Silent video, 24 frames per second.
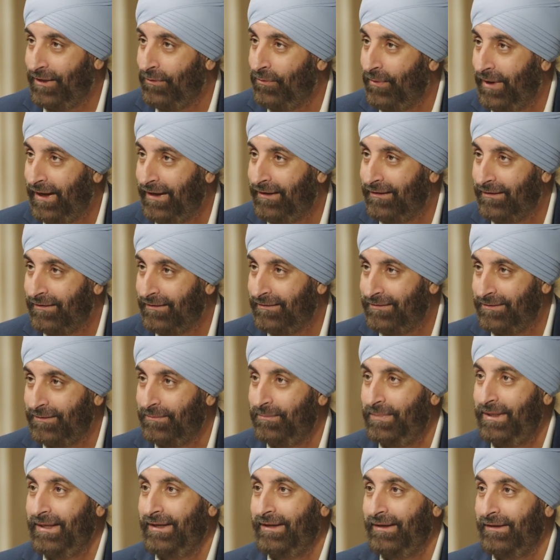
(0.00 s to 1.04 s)
a way to
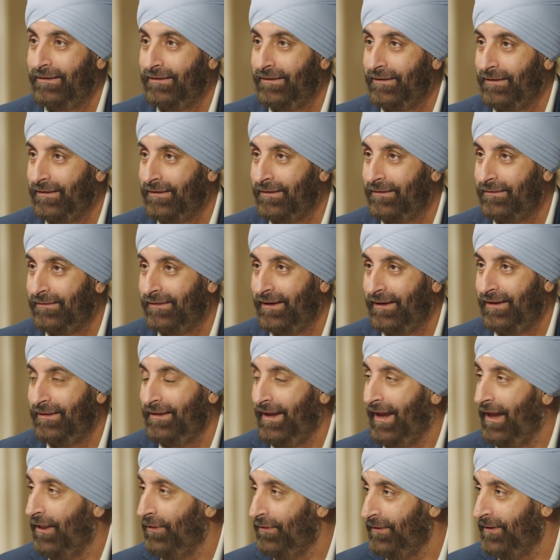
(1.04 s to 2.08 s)
be in the
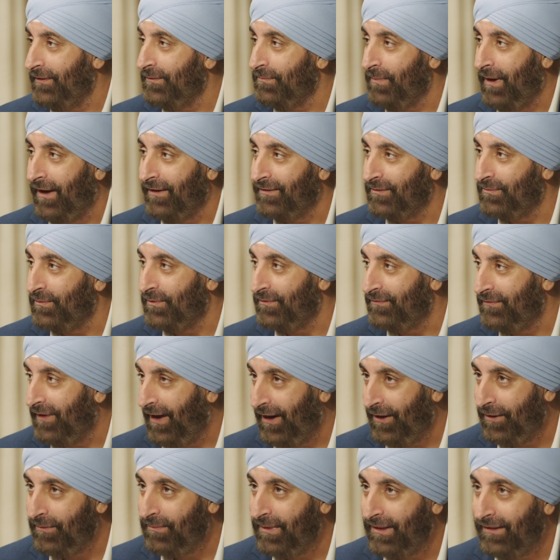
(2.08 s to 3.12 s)
healthiest possible
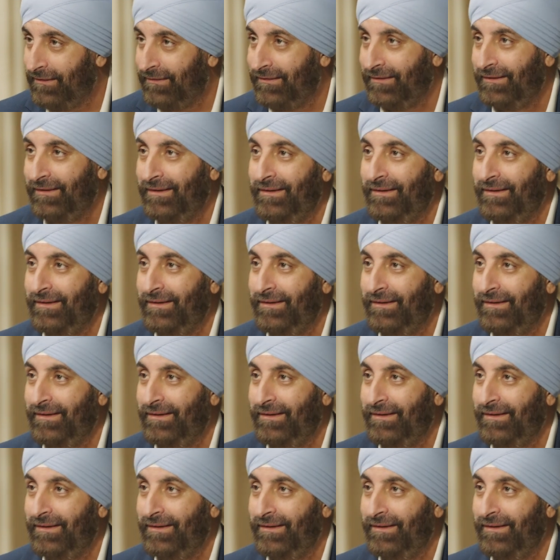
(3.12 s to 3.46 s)
environment.